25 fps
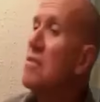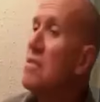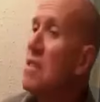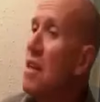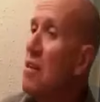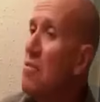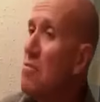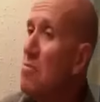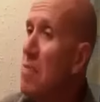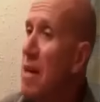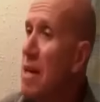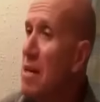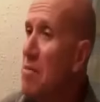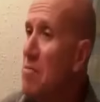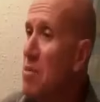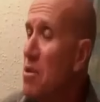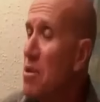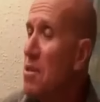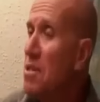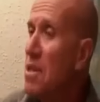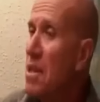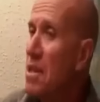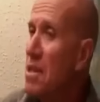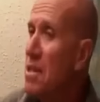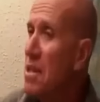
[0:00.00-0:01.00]
uh, South Bank
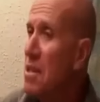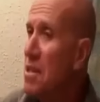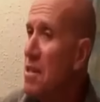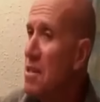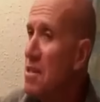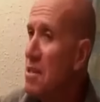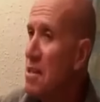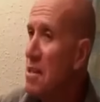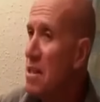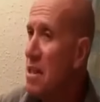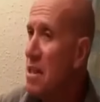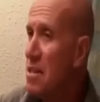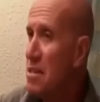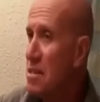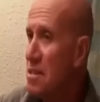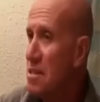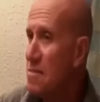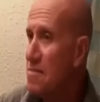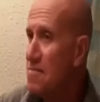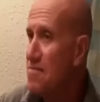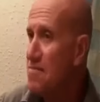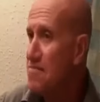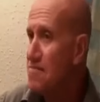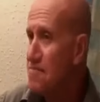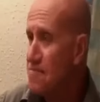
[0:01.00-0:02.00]
Polytechnic in
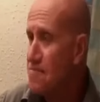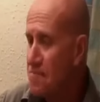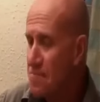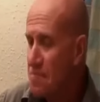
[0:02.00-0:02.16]
London.